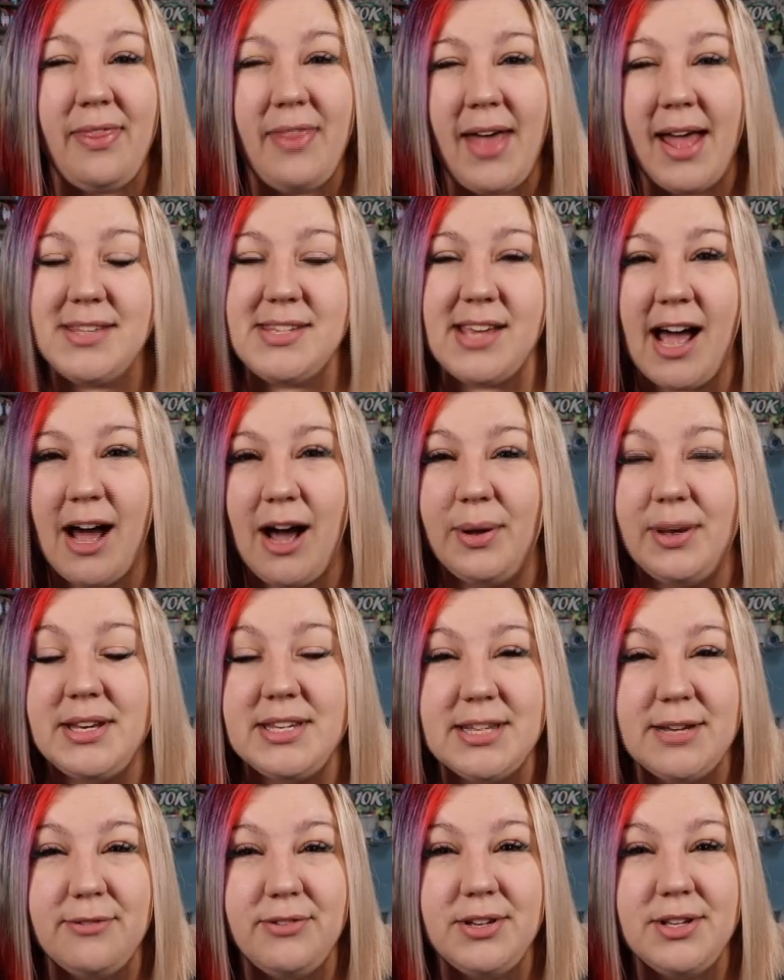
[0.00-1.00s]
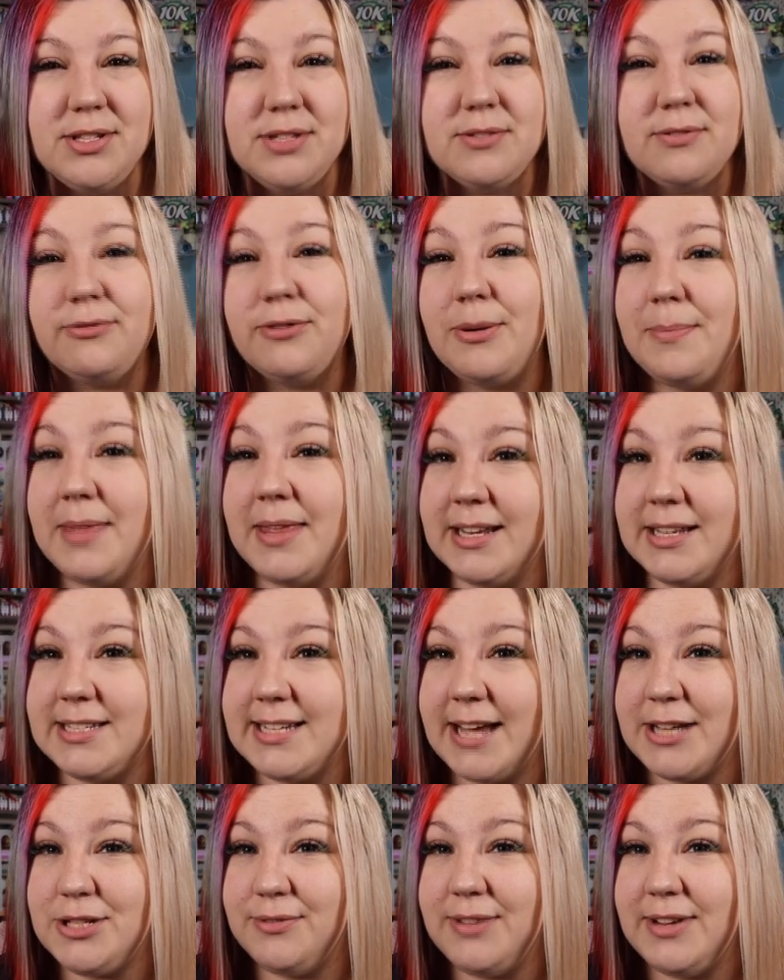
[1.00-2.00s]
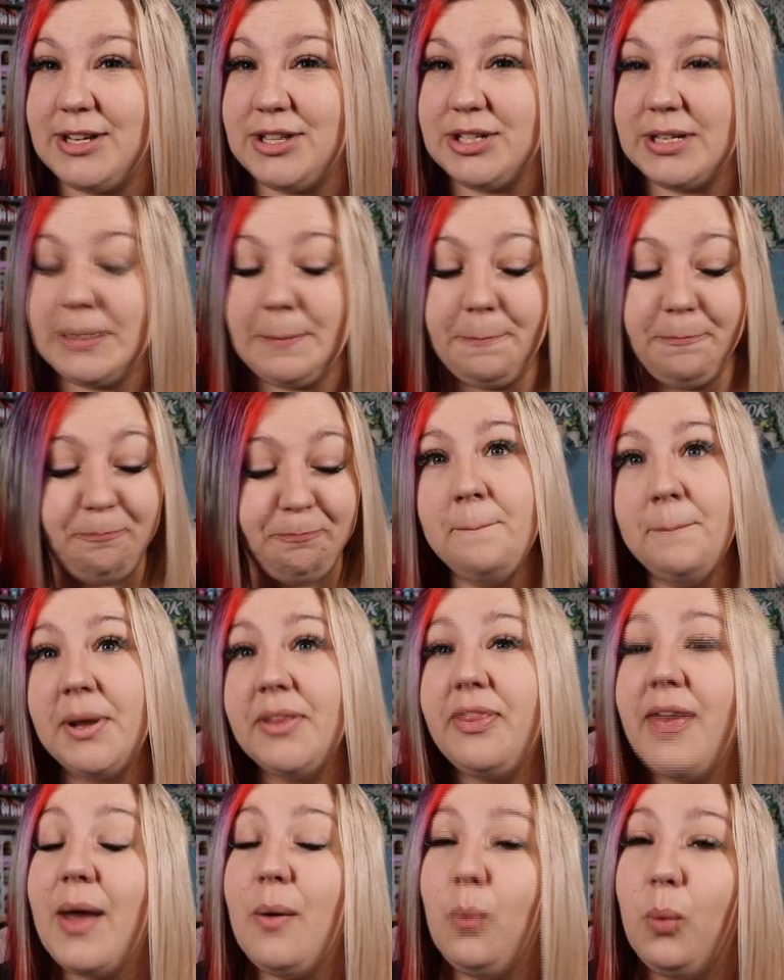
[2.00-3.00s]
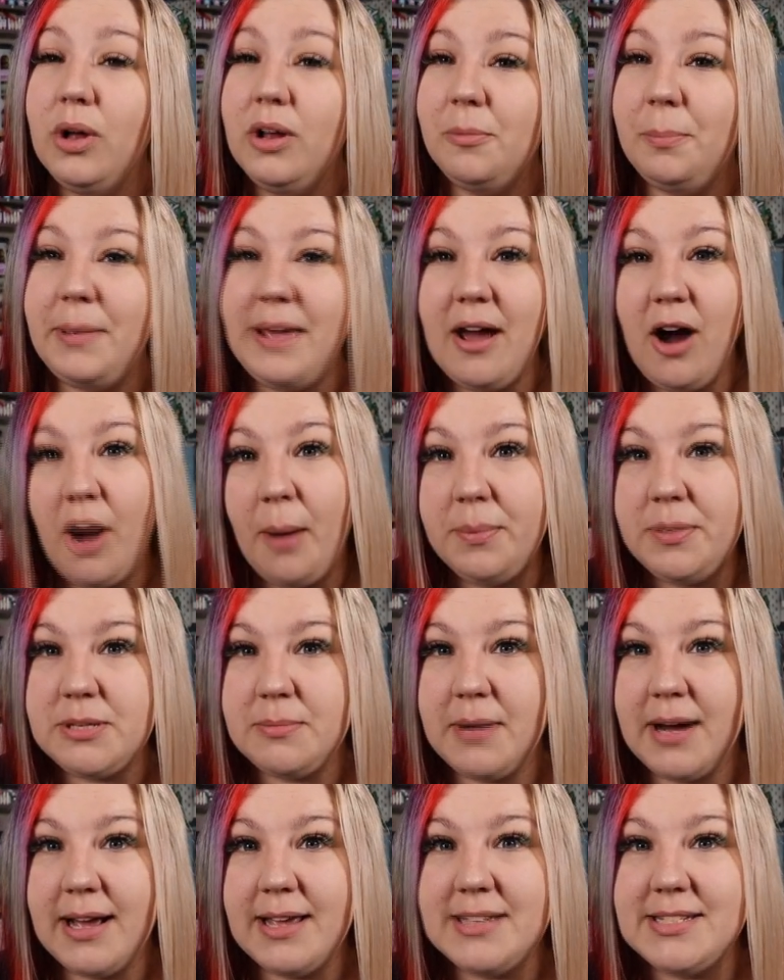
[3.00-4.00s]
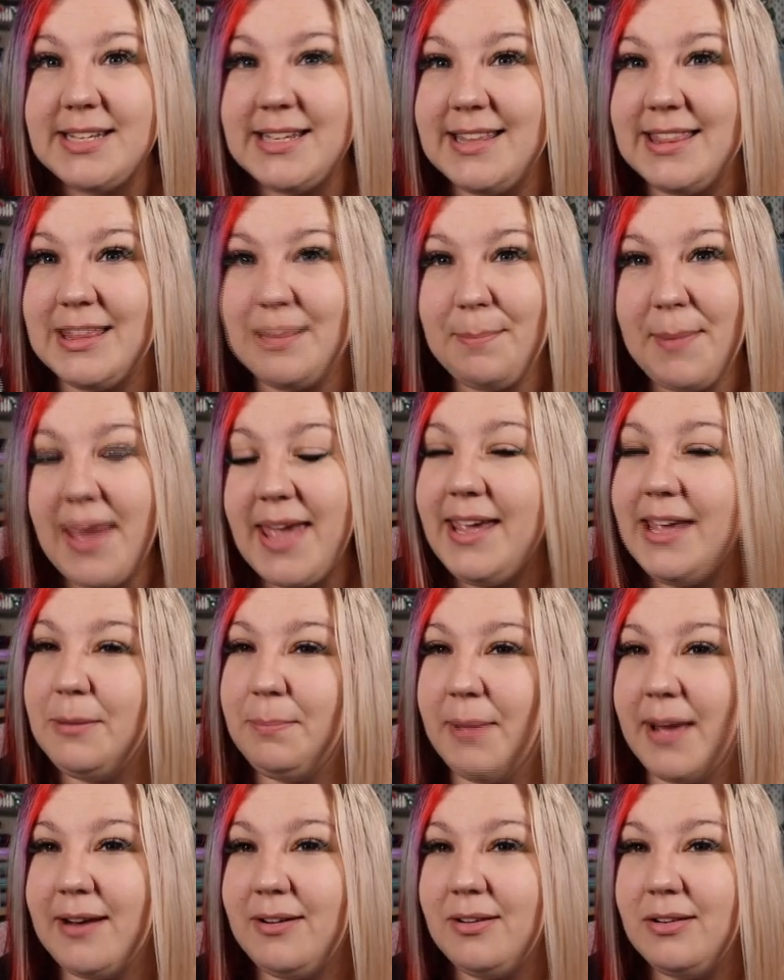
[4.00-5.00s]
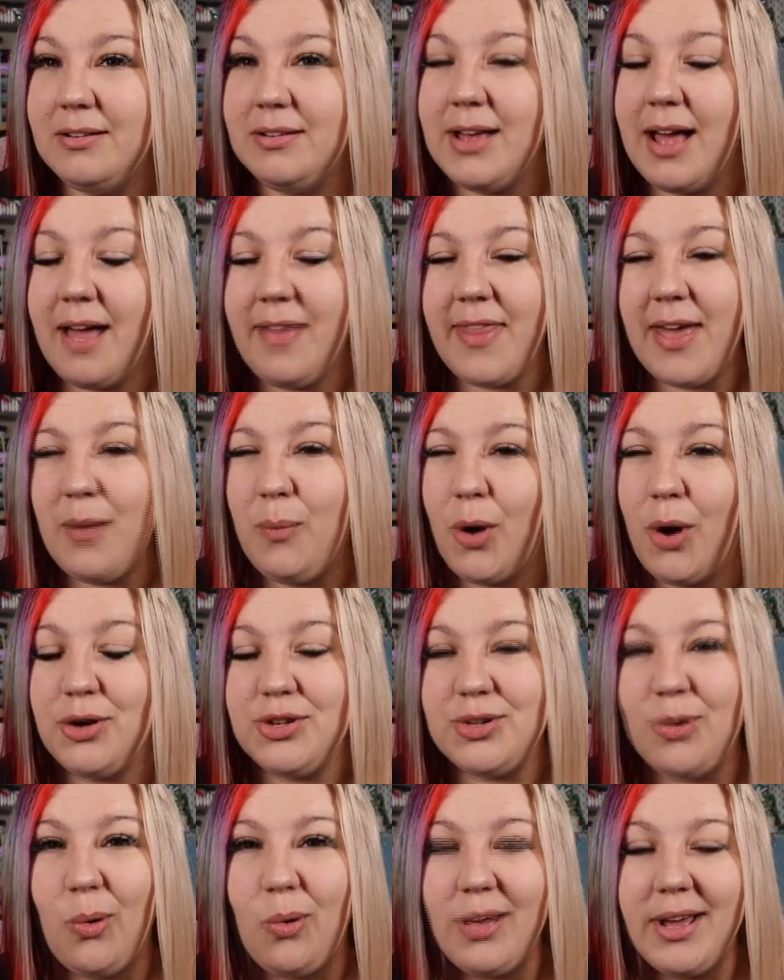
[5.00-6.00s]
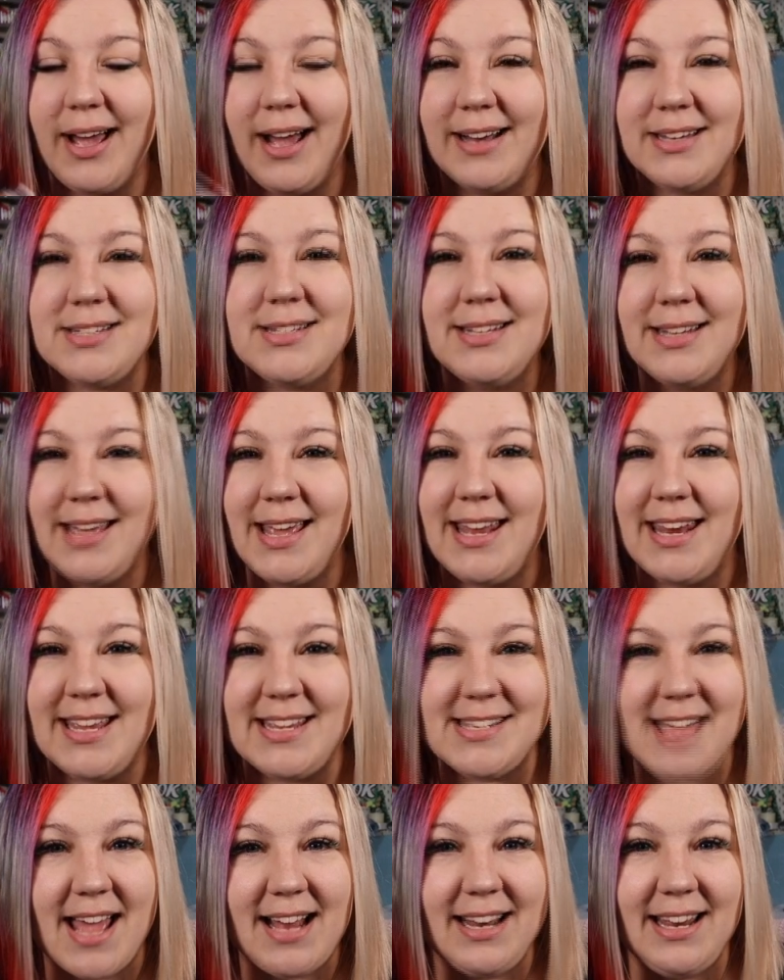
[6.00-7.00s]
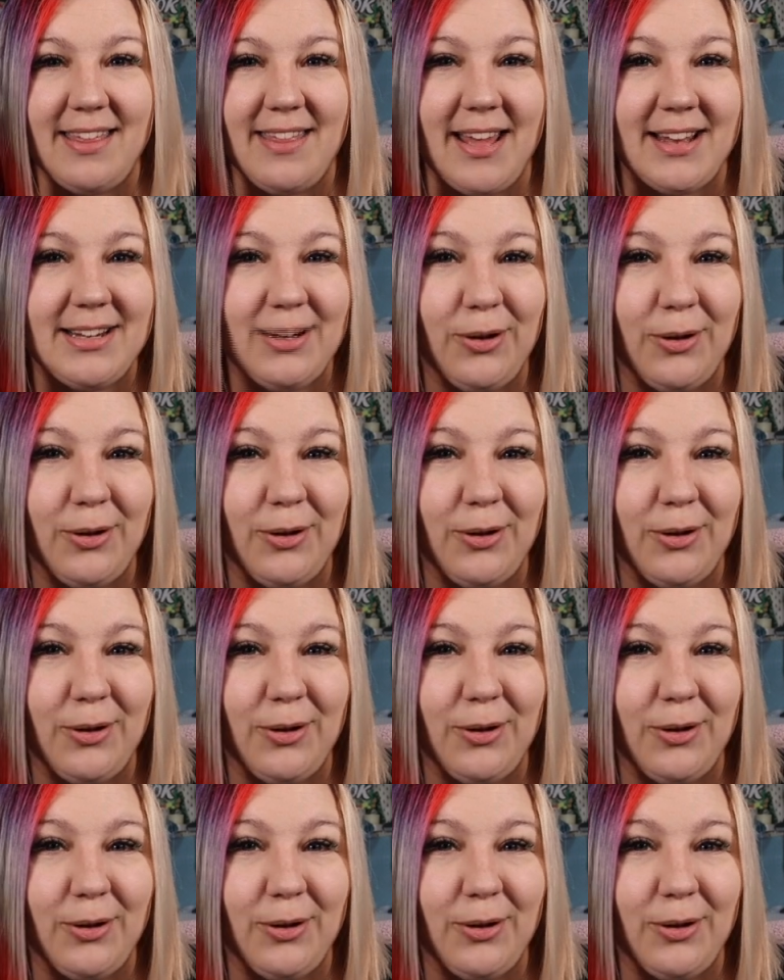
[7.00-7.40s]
And that's how it differs from the attach feature but they will be optimized in the Make It panel and they won't all cut in exactly that